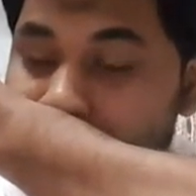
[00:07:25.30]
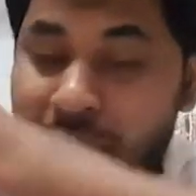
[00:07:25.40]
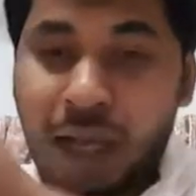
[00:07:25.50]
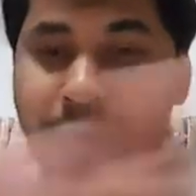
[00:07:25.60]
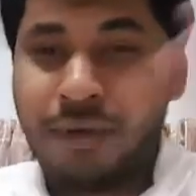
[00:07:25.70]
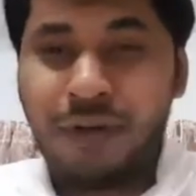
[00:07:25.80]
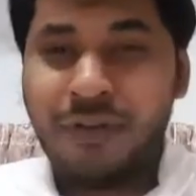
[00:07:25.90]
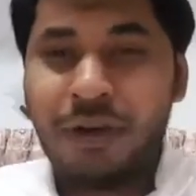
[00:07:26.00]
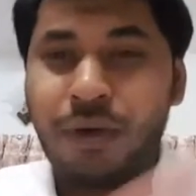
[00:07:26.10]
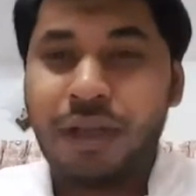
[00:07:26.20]
I'm not
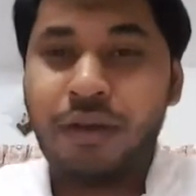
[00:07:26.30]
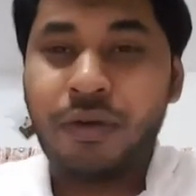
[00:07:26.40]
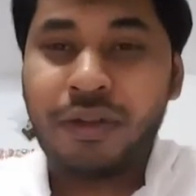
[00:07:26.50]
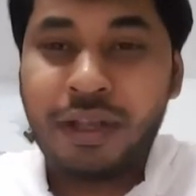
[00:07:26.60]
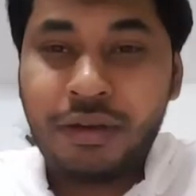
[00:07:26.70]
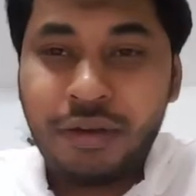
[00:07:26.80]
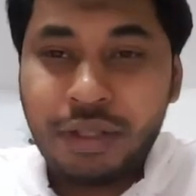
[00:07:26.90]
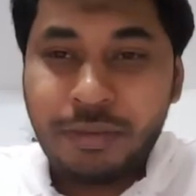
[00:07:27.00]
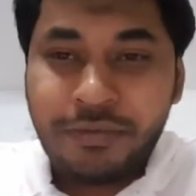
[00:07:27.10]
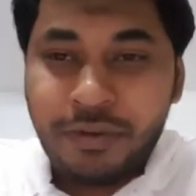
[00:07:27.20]
very good at notes, I told you
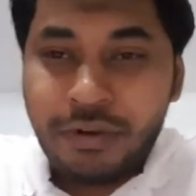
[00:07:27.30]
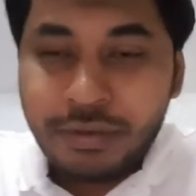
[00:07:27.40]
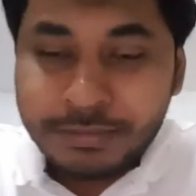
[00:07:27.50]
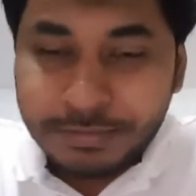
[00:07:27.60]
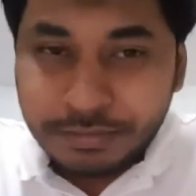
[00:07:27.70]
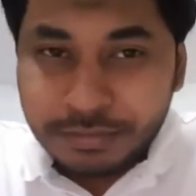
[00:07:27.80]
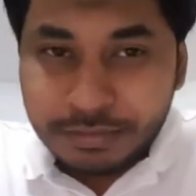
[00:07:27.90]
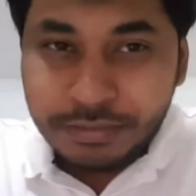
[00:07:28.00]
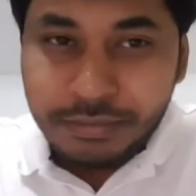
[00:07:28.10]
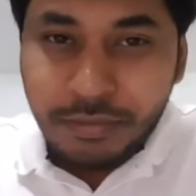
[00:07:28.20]
before,
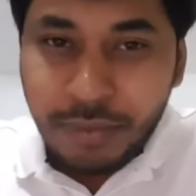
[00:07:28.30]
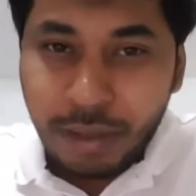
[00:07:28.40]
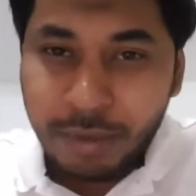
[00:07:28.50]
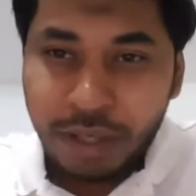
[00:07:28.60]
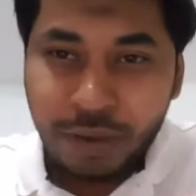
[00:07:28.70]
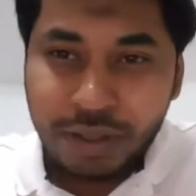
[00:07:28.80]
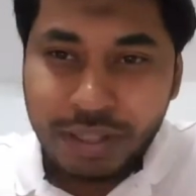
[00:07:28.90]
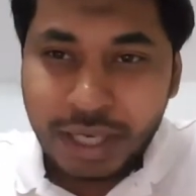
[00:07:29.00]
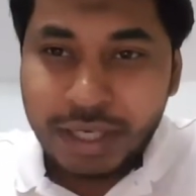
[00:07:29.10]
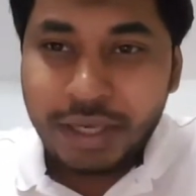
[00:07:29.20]
but you can
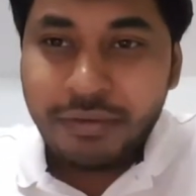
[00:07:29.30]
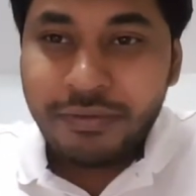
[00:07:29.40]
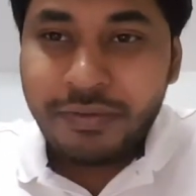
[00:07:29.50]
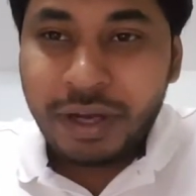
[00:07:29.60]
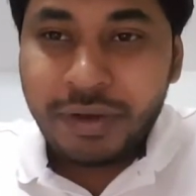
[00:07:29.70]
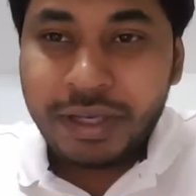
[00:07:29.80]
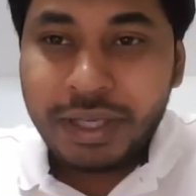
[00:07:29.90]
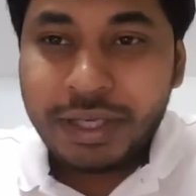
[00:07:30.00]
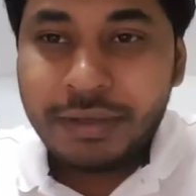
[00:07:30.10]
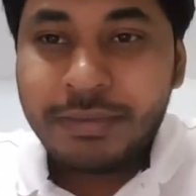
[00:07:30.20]
check it in
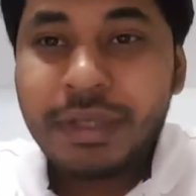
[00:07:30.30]
Fragrantica.